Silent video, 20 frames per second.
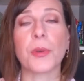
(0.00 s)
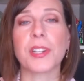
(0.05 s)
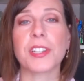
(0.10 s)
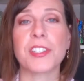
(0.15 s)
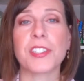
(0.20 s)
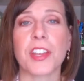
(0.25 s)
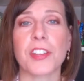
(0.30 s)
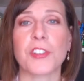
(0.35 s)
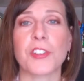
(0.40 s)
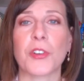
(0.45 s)
want to
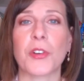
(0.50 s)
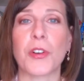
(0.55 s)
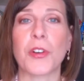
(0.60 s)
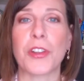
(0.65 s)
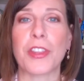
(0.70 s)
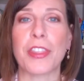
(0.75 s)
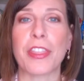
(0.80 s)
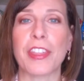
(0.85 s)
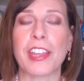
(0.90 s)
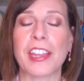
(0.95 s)
touch
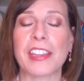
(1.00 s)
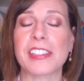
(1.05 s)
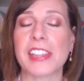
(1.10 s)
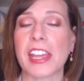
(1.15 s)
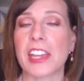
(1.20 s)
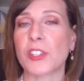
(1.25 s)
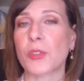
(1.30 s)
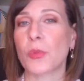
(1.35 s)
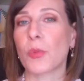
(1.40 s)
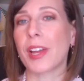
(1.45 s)
on things
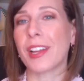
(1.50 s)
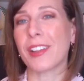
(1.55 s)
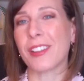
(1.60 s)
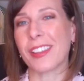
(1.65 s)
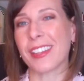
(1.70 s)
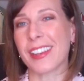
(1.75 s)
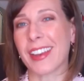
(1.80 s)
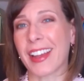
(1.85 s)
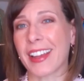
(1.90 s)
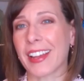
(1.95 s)
as well
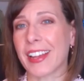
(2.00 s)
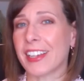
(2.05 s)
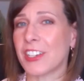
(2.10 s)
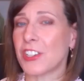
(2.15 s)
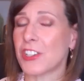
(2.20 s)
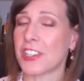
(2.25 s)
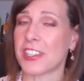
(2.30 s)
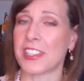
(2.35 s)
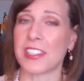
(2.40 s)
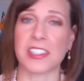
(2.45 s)
that I
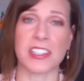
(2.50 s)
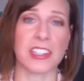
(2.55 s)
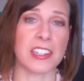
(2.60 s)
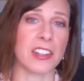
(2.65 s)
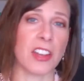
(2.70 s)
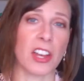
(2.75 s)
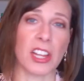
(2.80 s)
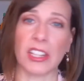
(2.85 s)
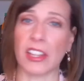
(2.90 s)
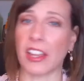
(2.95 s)
just did
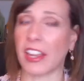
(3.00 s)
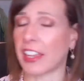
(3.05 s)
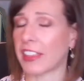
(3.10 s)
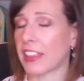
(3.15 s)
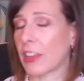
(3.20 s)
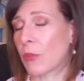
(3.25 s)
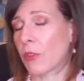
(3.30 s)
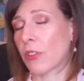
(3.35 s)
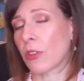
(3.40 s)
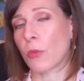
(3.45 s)
not like.
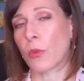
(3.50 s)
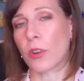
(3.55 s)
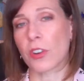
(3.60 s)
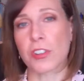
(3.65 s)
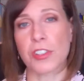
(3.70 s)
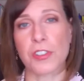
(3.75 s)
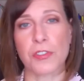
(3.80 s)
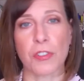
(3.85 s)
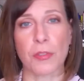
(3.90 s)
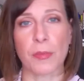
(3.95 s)
They were the
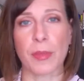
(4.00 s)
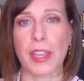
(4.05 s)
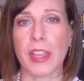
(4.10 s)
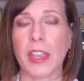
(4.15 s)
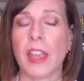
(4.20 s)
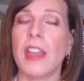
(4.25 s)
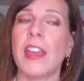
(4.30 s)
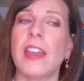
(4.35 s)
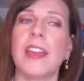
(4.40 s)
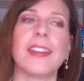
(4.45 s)
worst for
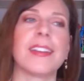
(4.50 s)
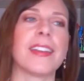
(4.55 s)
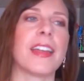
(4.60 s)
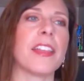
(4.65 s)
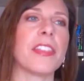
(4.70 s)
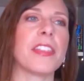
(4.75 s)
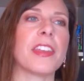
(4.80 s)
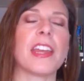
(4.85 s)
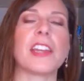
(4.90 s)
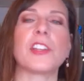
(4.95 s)
me.
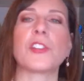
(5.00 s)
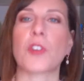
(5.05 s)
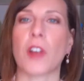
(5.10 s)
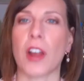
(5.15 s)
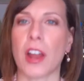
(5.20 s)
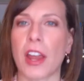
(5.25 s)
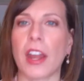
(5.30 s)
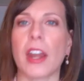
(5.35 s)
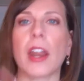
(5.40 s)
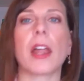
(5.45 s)
Not that I
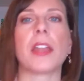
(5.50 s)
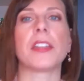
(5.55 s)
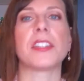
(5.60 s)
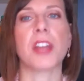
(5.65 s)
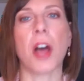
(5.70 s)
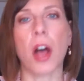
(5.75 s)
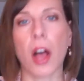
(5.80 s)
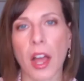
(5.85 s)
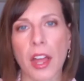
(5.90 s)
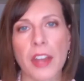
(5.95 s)
tried a
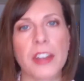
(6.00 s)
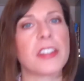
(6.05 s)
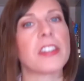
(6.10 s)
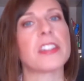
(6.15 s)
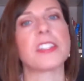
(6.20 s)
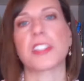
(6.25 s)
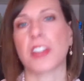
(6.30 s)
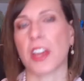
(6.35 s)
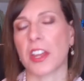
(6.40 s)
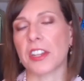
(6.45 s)
ton and
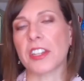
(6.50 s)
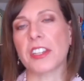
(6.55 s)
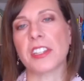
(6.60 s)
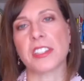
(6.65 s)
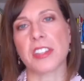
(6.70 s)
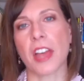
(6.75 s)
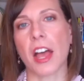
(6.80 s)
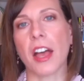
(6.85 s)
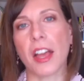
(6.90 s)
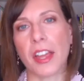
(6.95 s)
a ton and a
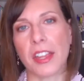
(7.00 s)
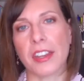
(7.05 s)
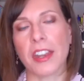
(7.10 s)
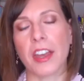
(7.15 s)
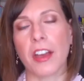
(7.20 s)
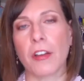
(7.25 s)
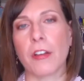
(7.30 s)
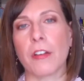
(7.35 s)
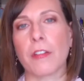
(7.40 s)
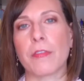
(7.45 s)
ton
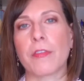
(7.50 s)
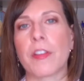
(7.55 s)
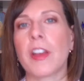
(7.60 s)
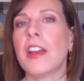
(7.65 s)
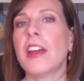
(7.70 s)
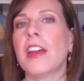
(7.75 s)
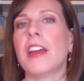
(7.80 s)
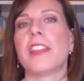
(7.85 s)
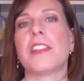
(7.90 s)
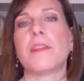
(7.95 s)
of
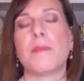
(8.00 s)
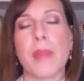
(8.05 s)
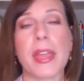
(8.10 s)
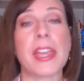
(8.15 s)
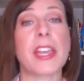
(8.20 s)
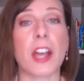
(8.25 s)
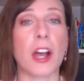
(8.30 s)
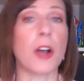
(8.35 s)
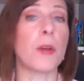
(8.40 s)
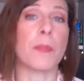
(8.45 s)

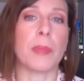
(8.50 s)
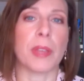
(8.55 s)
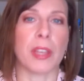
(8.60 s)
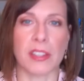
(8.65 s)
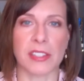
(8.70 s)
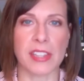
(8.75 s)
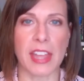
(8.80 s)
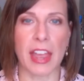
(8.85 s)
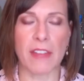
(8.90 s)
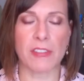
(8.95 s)
makeup
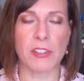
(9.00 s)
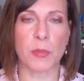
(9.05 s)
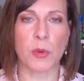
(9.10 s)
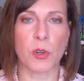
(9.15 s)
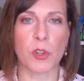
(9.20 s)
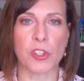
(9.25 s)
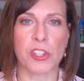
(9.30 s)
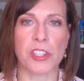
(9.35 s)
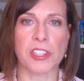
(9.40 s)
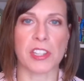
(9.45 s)
because I have to
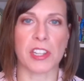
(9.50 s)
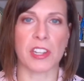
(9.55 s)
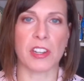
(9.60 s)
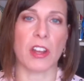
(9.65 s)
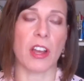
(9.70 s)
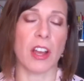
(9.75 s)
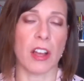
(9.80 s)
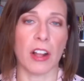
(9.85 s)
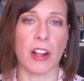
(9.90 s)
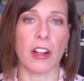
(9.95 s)
purchase it
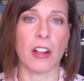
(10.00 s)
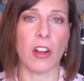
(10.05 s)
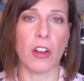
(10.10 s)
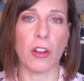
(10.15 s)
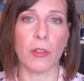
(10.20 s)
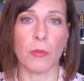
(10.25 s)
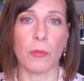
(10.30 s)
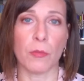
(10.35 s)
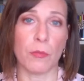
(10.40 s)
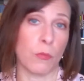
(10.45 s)
uh,
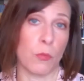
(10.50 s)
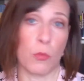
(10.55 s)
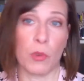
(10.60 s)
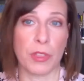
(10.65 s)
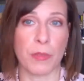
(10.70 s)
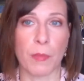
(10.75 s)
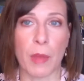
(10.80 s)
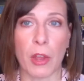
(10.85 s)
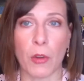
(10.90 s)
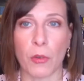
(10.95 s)

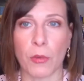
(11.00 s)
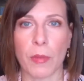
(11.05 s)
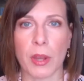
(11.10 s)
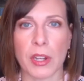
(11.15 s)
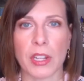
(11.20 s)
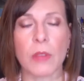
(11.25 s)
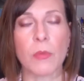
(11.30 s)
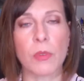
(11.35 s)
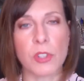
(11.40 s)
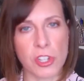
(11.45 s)
with my own
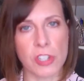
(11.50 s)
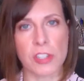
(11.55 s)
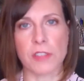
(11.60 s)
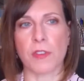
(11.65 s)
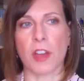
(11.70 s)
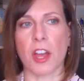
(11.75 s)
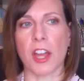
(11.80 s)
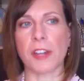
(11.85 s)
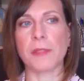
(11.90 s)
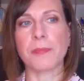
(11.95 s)
money, which is
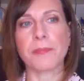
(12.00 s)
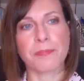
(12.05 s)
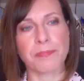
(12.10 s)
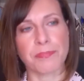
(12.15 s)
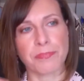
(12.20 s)
fine.